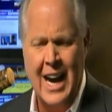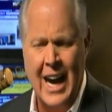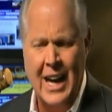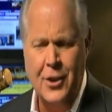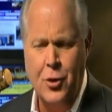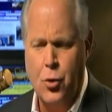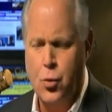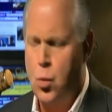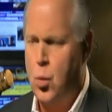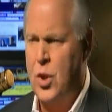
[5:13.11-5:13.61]

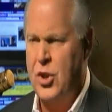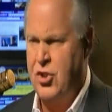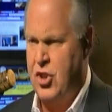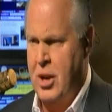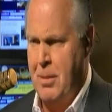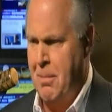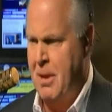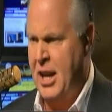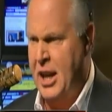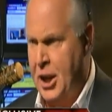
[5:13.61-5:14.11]
I don't
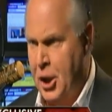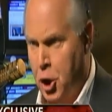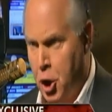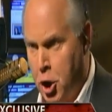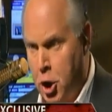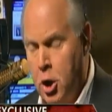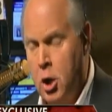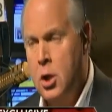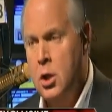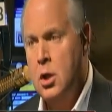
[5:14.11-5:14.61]
wish him
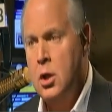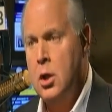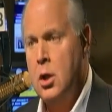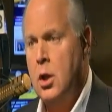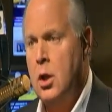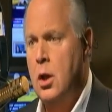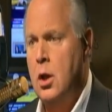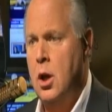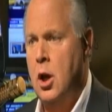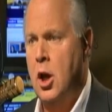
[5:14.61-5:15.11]
ill
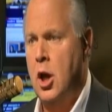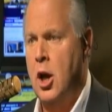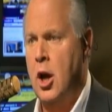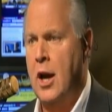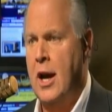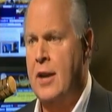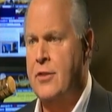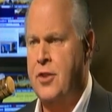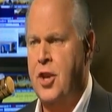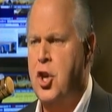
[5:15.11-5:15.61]

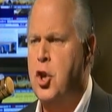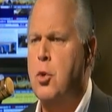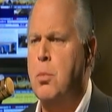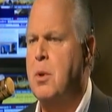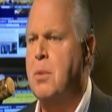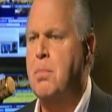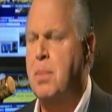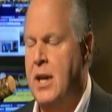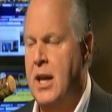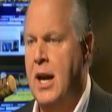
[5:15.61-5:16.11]
as a
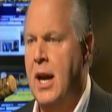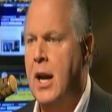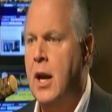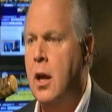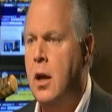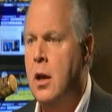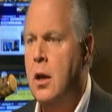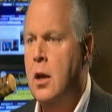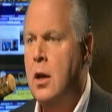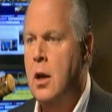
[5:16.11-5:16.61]
human
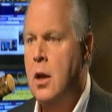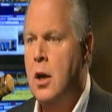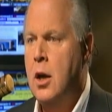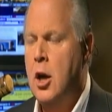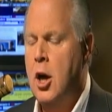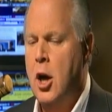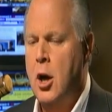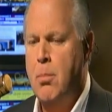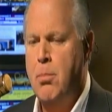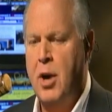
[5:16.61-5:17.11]
being,
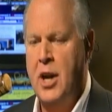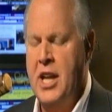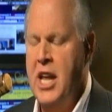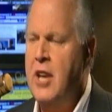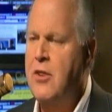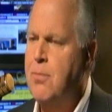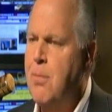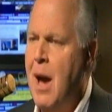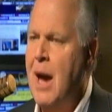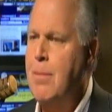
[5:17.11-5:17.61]
but
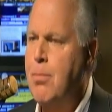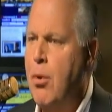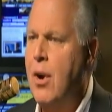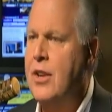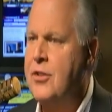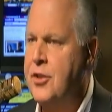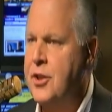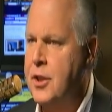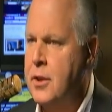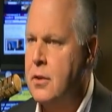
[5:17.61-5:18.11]
he's my
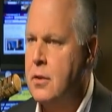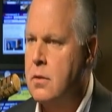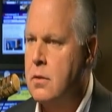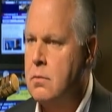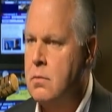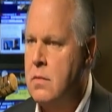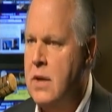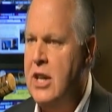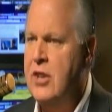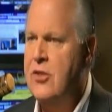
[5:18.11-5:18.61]
president.
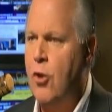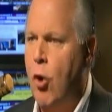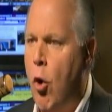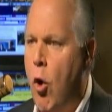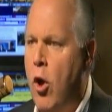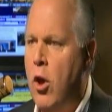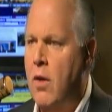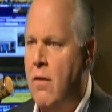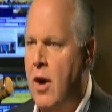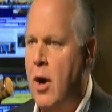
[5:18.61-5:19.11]
He's
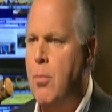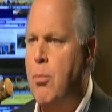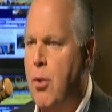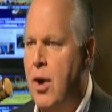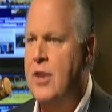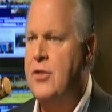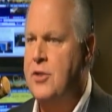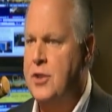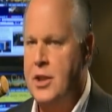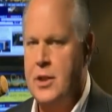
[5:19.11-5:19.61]
all of our
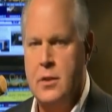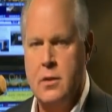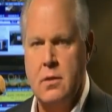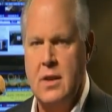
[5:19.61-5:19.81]
president.